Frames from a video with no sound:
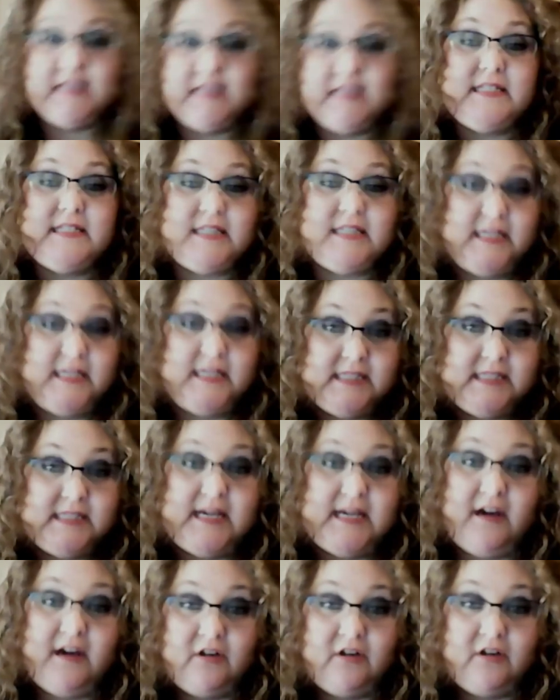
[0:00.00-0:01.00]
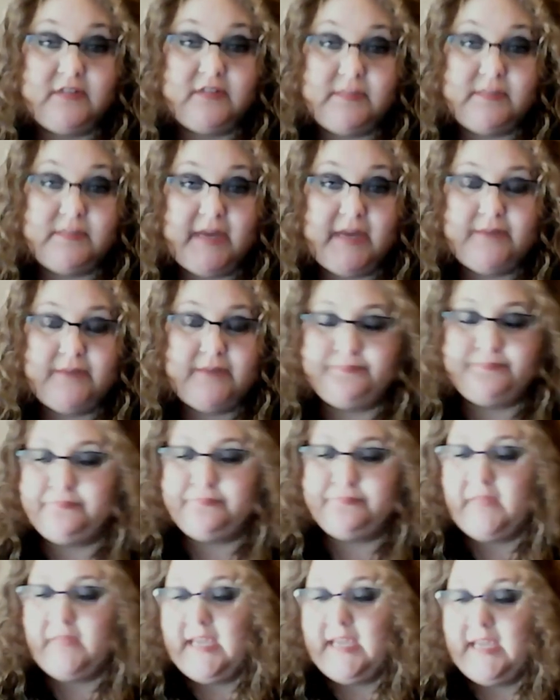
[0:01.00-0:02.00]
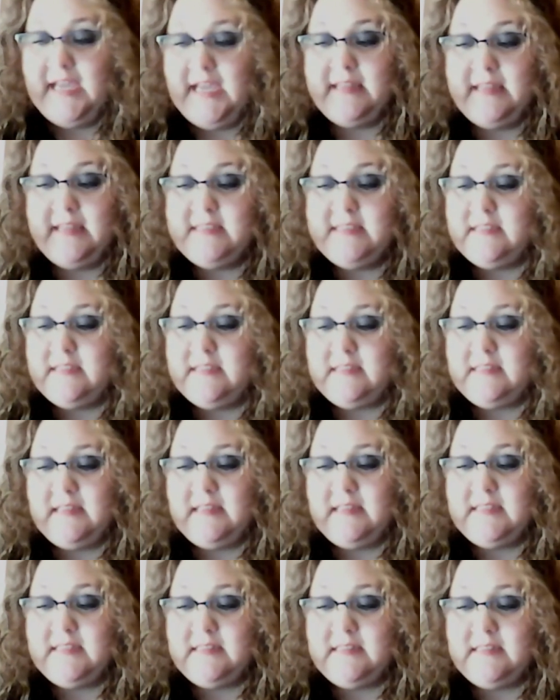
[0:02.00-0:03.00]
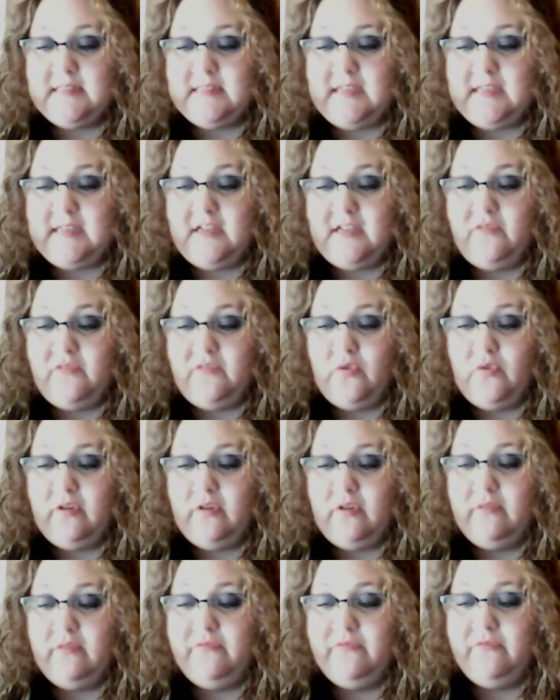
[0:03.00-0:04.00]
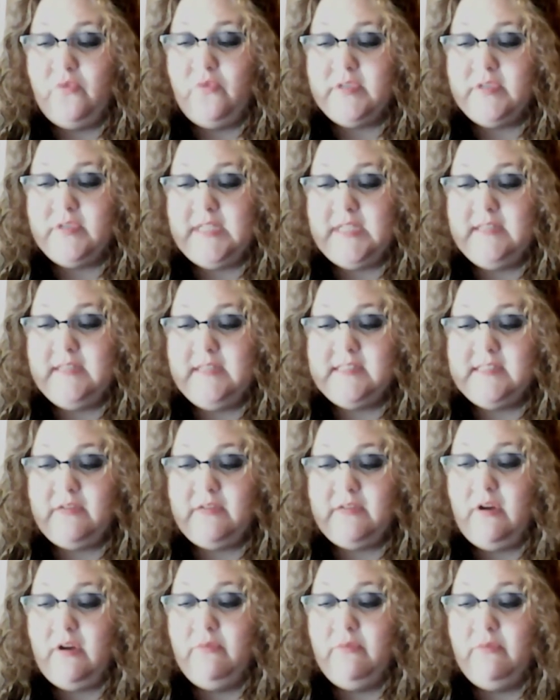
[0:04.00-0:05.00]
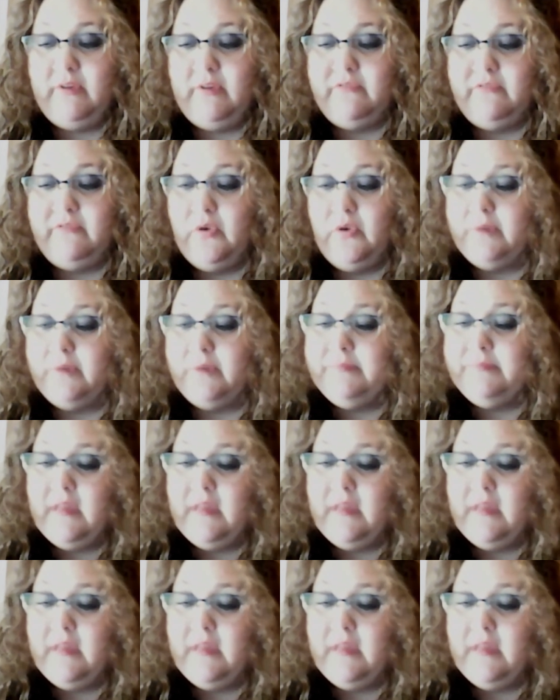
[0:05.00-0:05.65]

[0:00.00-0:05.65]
is hysterical to me. Again, this is Executive Order 14014.